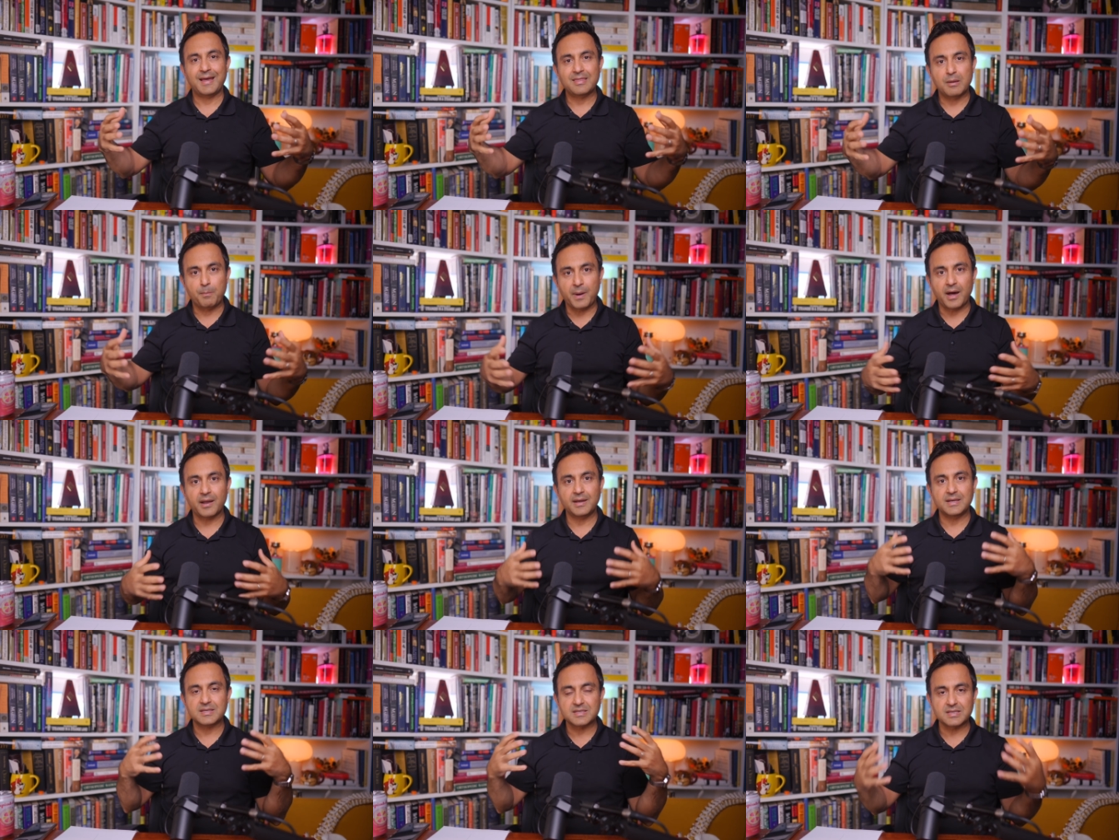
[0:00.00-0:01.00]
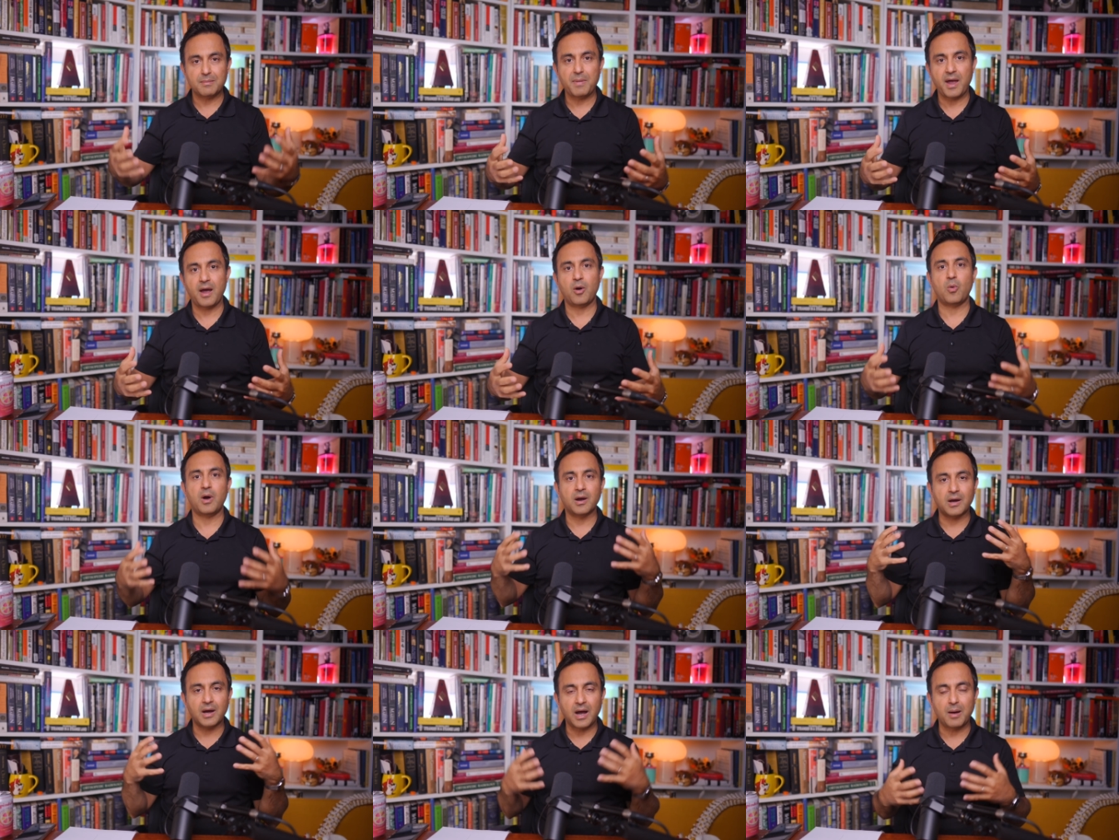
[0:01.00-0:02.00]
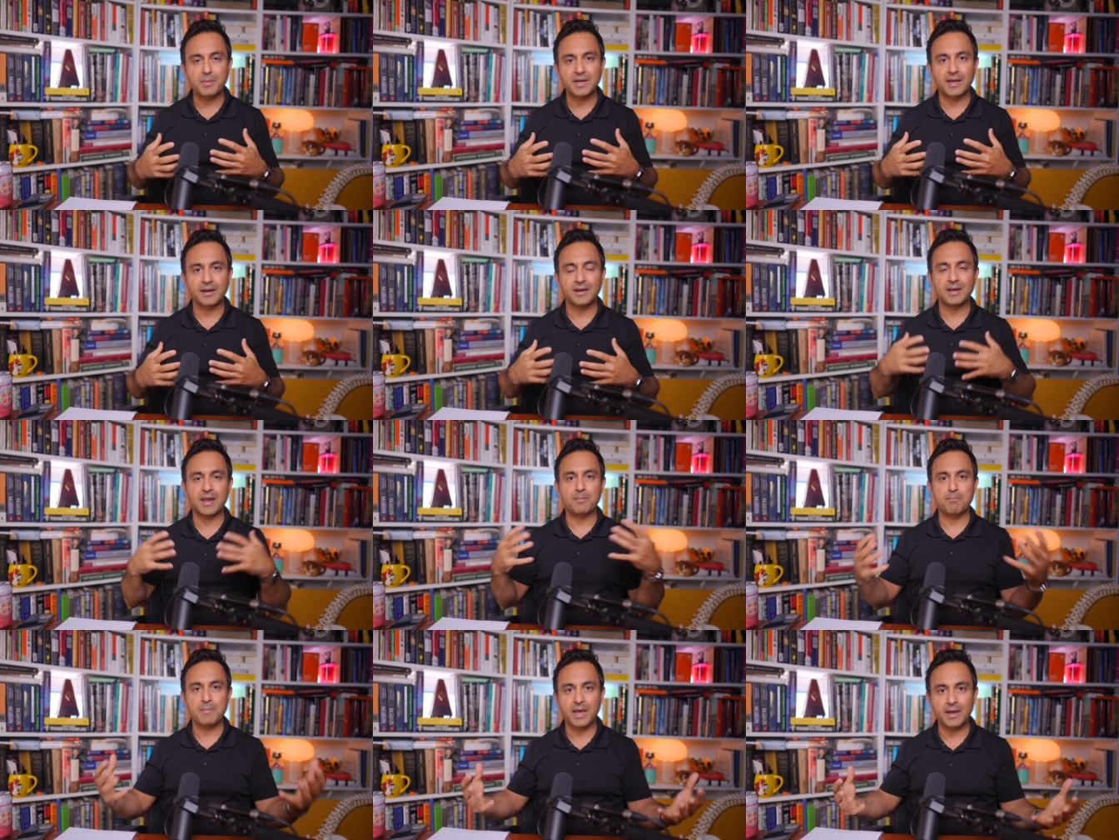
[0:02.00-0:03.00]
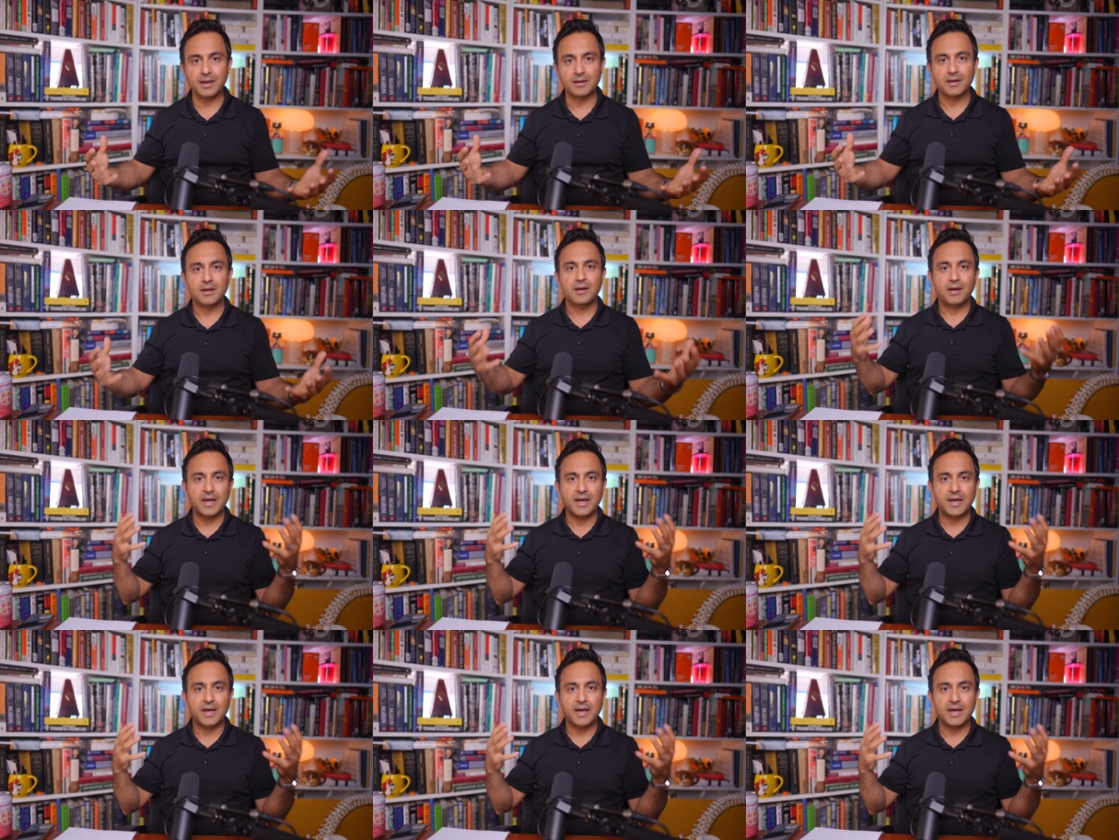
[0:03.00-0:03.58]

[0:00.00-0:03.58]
And the body somehow accommodated and made